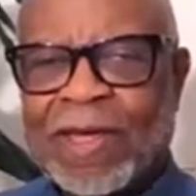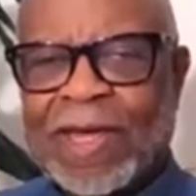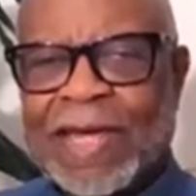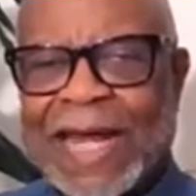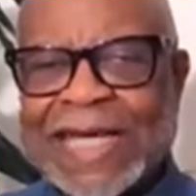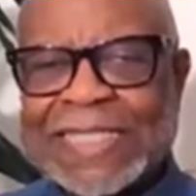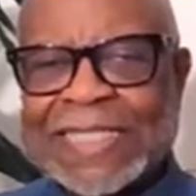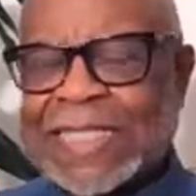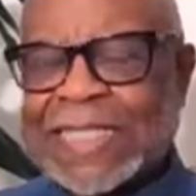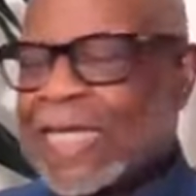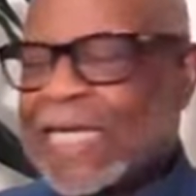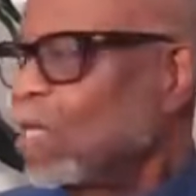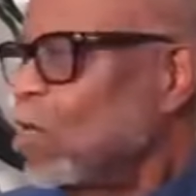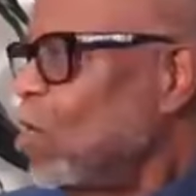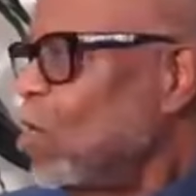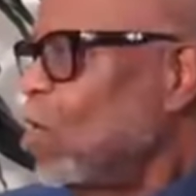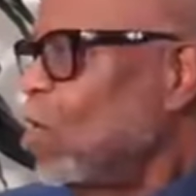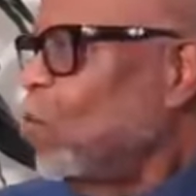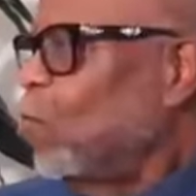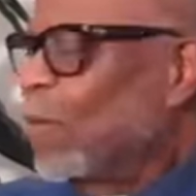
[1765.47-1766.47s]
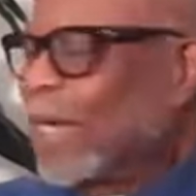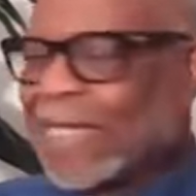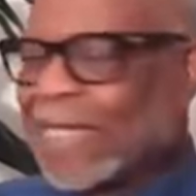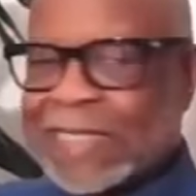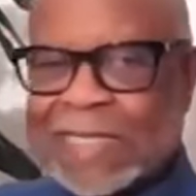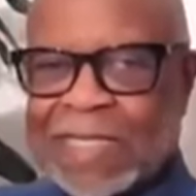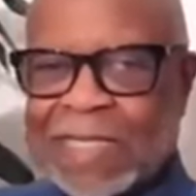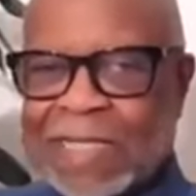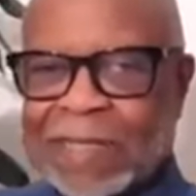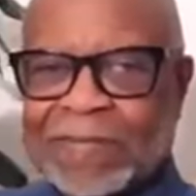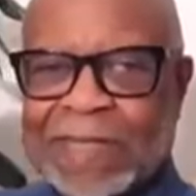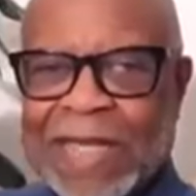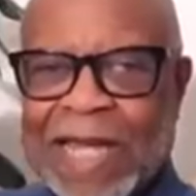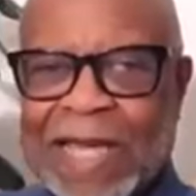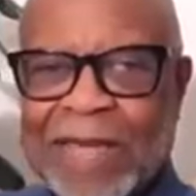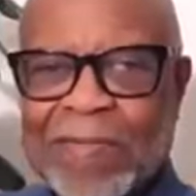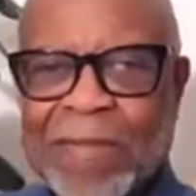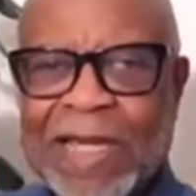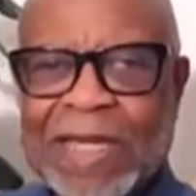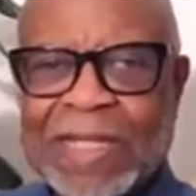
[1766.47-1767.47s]
And I said when I sit up
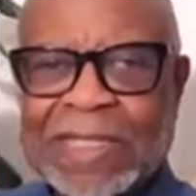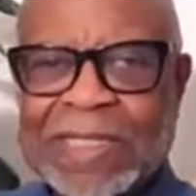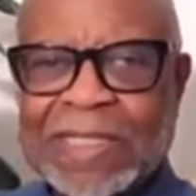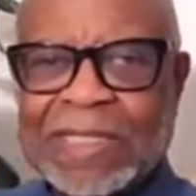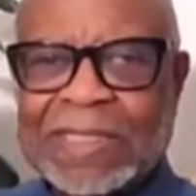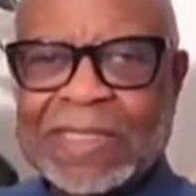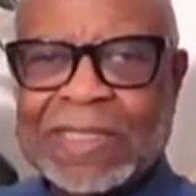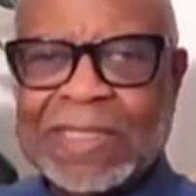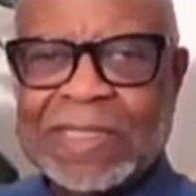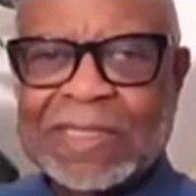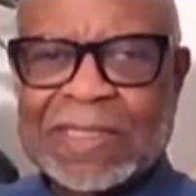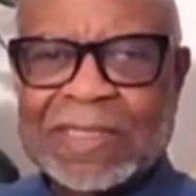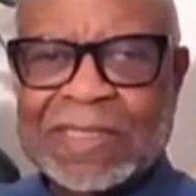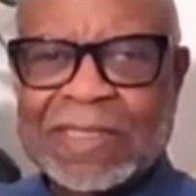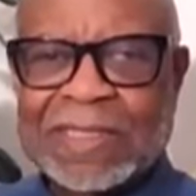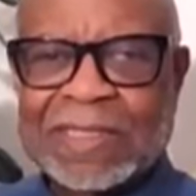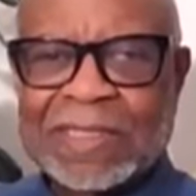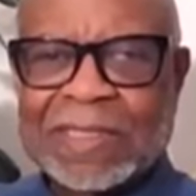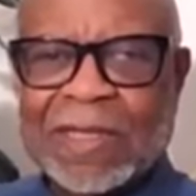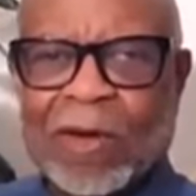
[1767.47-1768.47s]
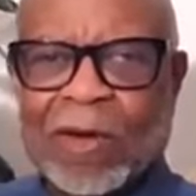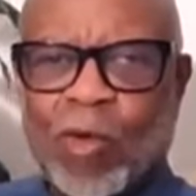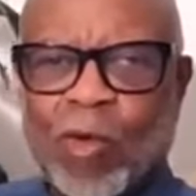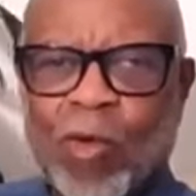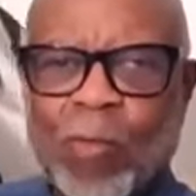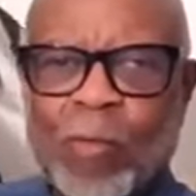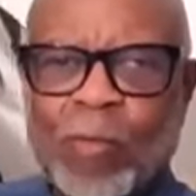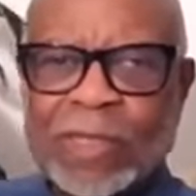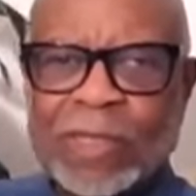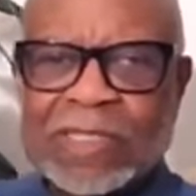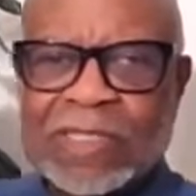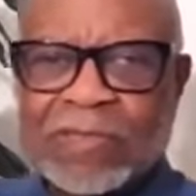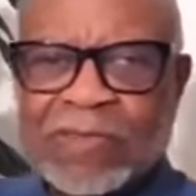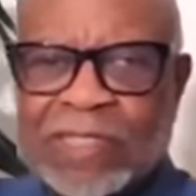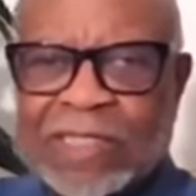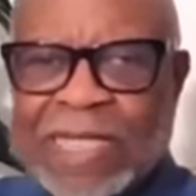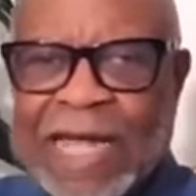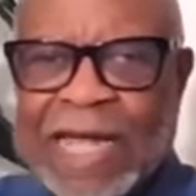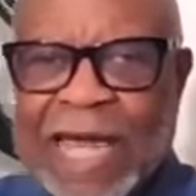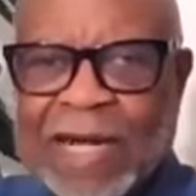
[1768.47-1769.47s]
tonight, man, these these these are a whole bunch of
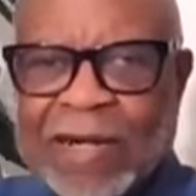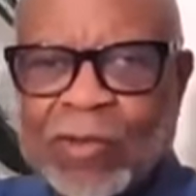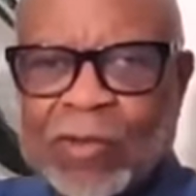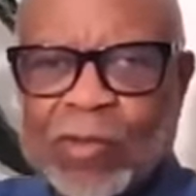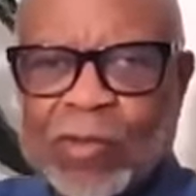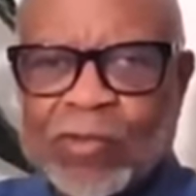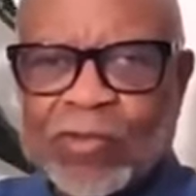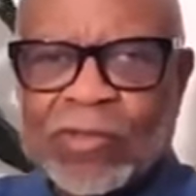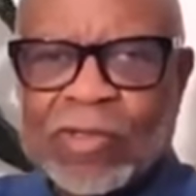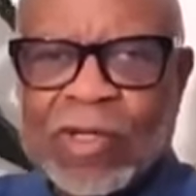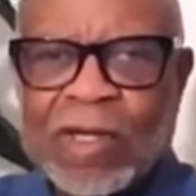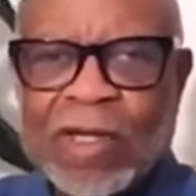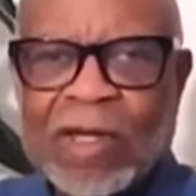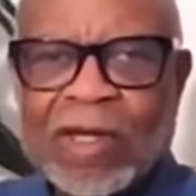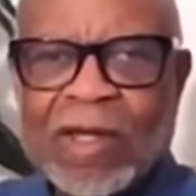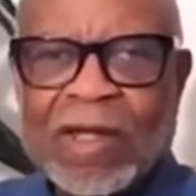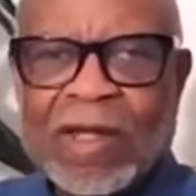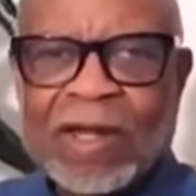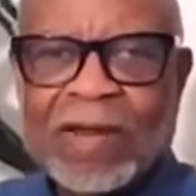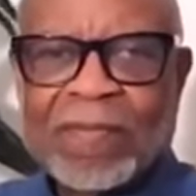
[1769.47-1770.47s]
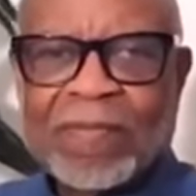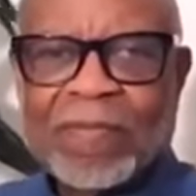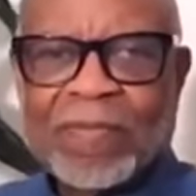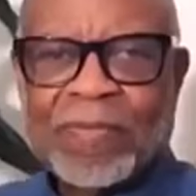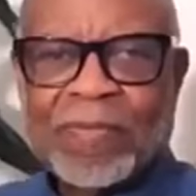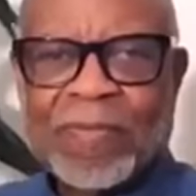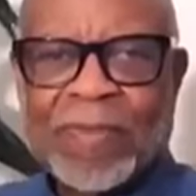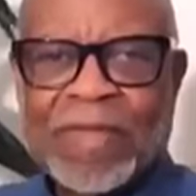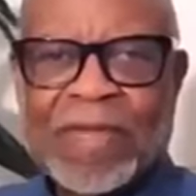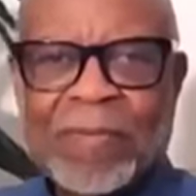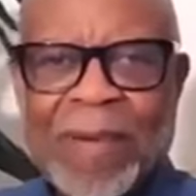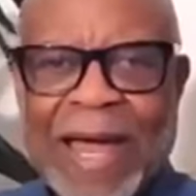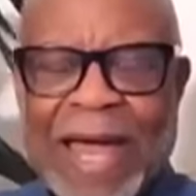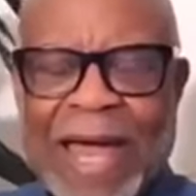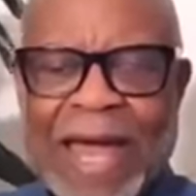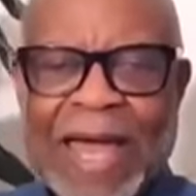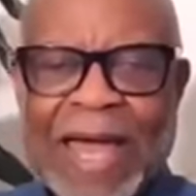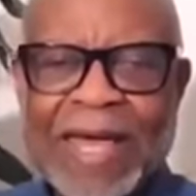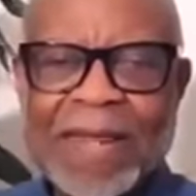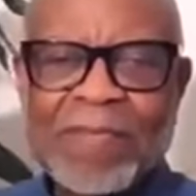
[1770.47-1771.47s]
shadows here
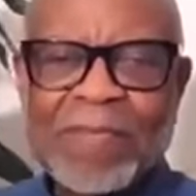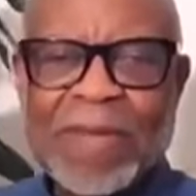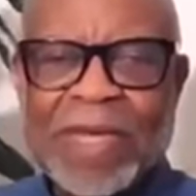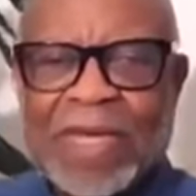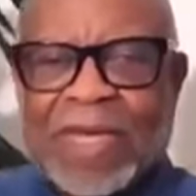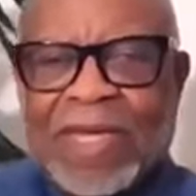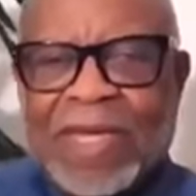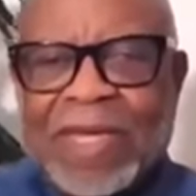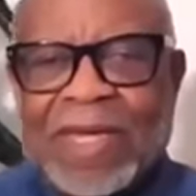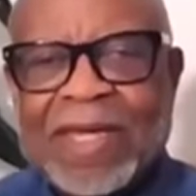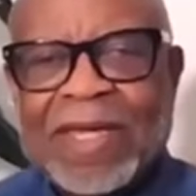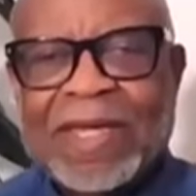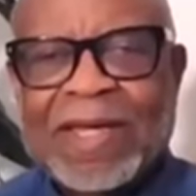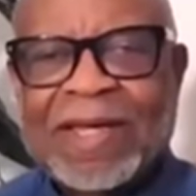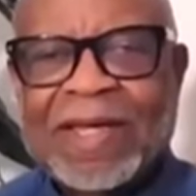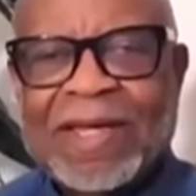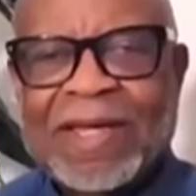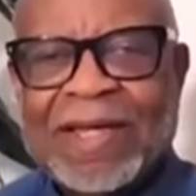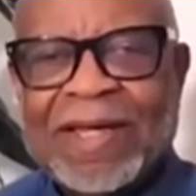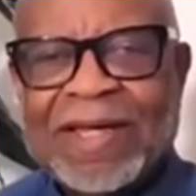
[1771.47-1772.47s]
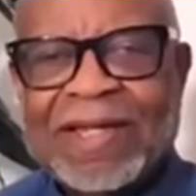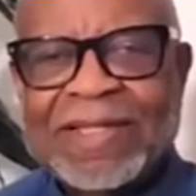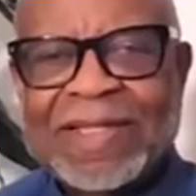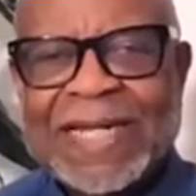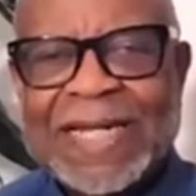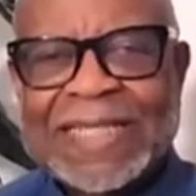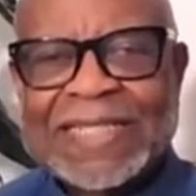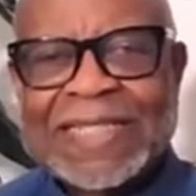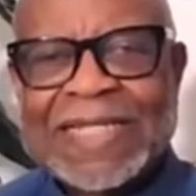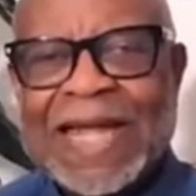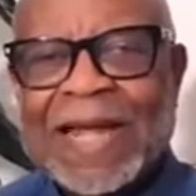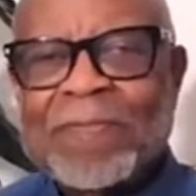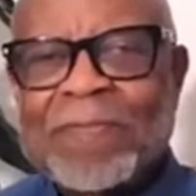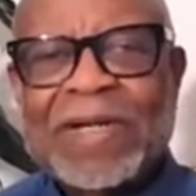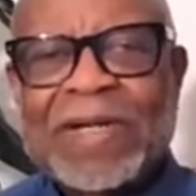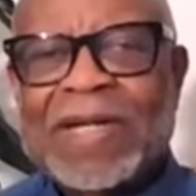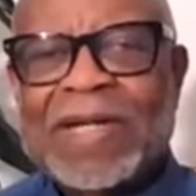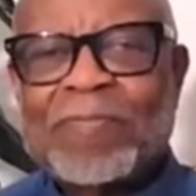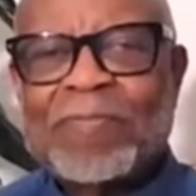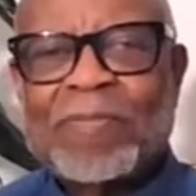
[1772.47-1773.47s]
behind me. And then I said, I
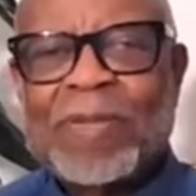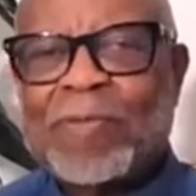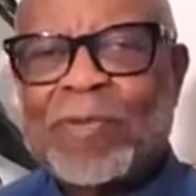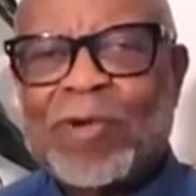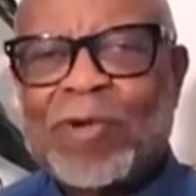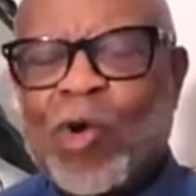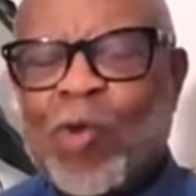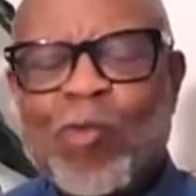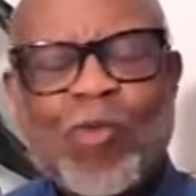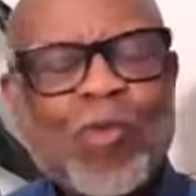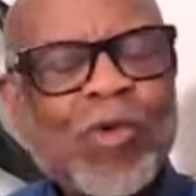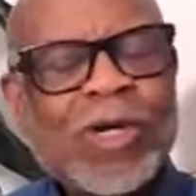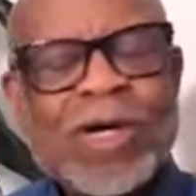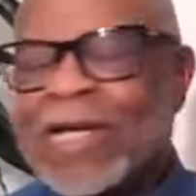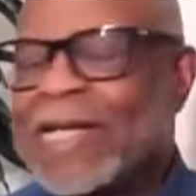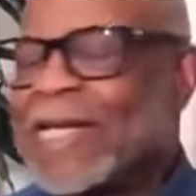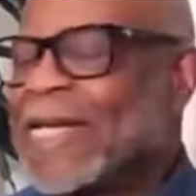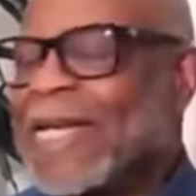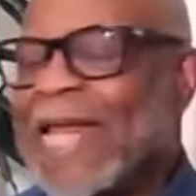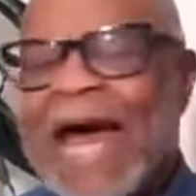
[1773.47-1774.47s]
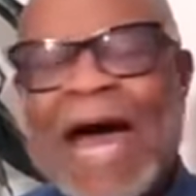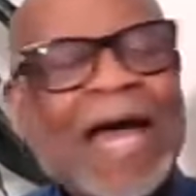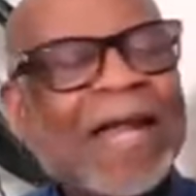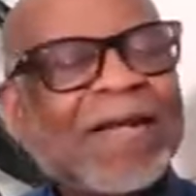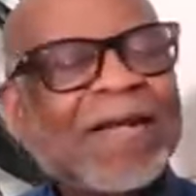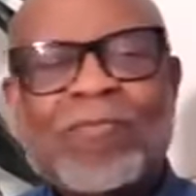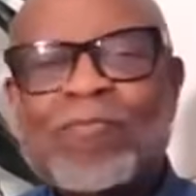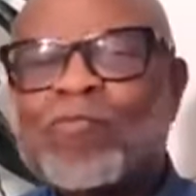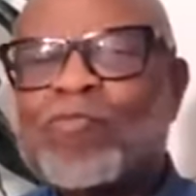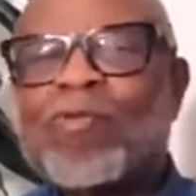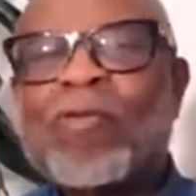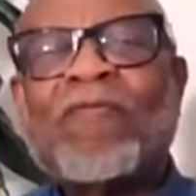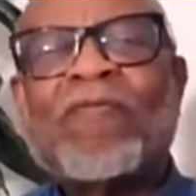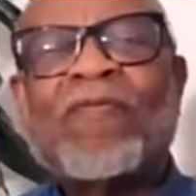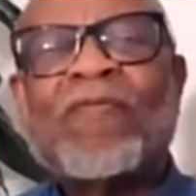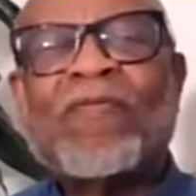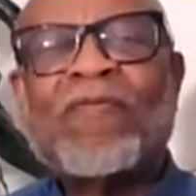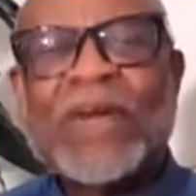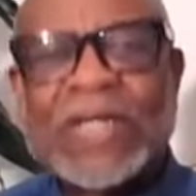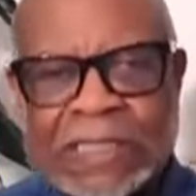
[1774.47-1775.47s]
better let people know we are not
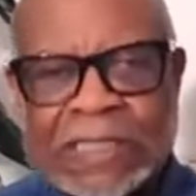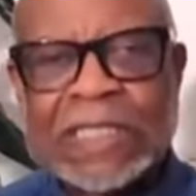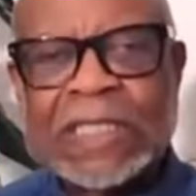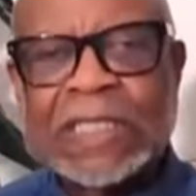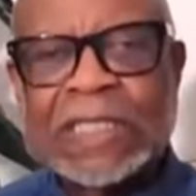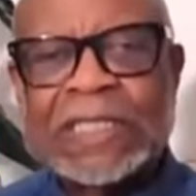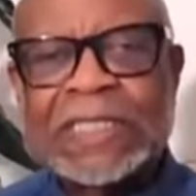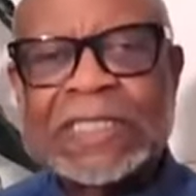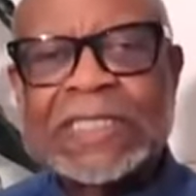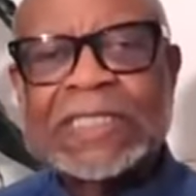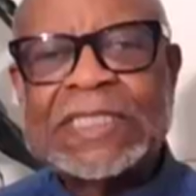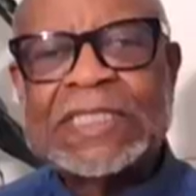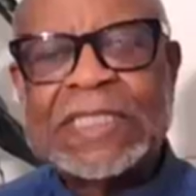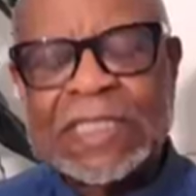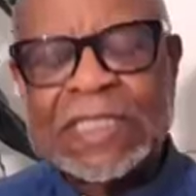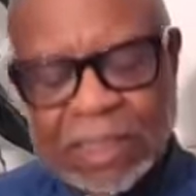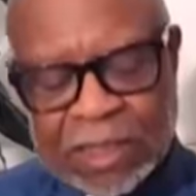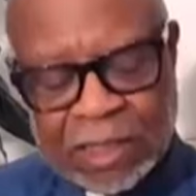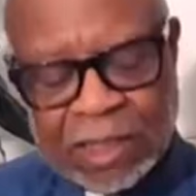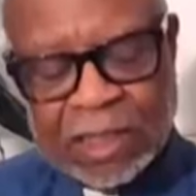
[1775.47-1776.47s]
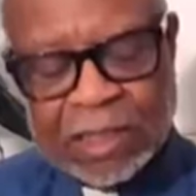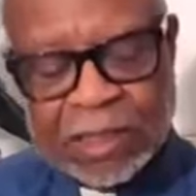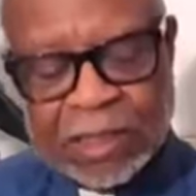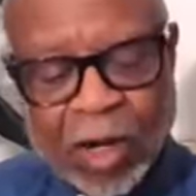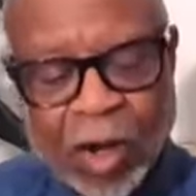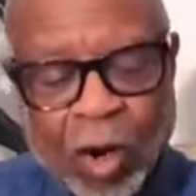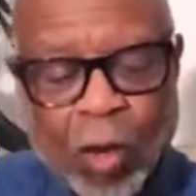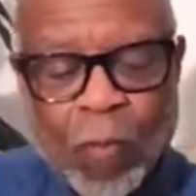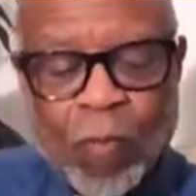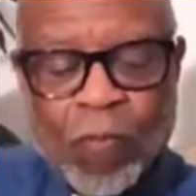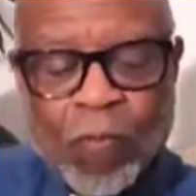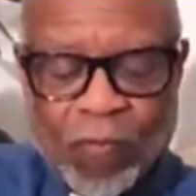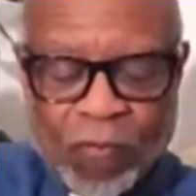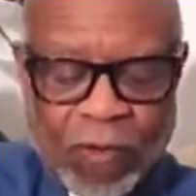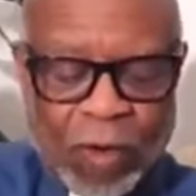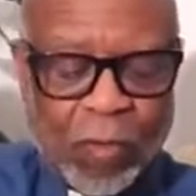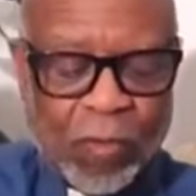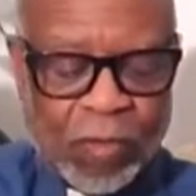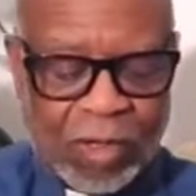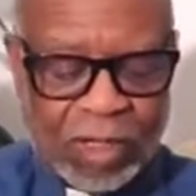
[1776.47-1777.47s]
professional. It's just us home
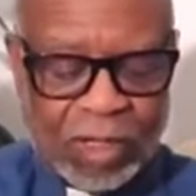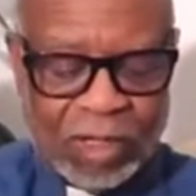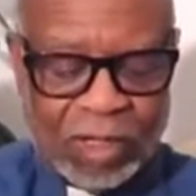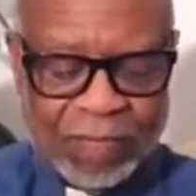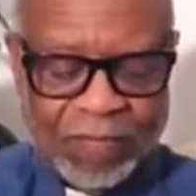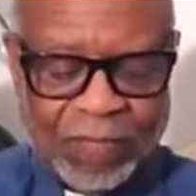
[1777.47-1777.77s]
folk